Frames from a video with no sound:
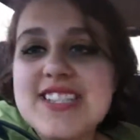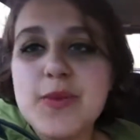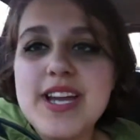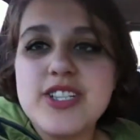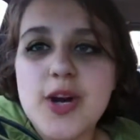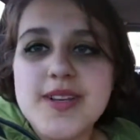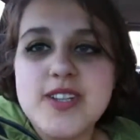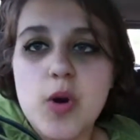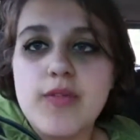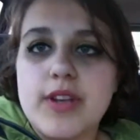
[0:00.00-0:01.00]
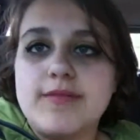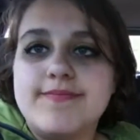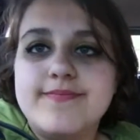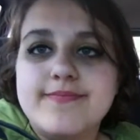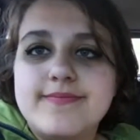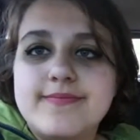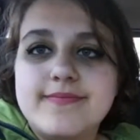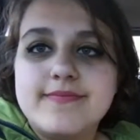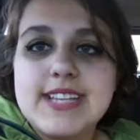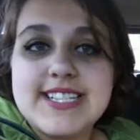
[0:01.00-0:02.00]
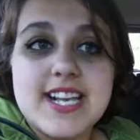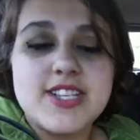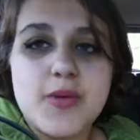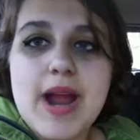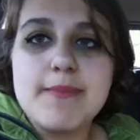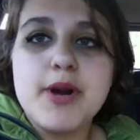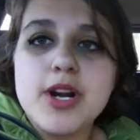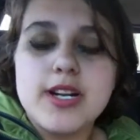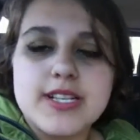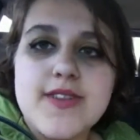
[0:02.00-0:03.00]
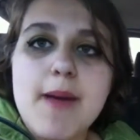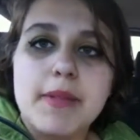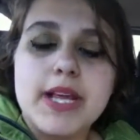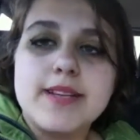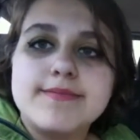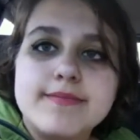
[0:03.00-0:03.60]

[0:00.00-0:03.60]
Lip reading: that's why Joe is an orphan. It's because the rain murdered his family.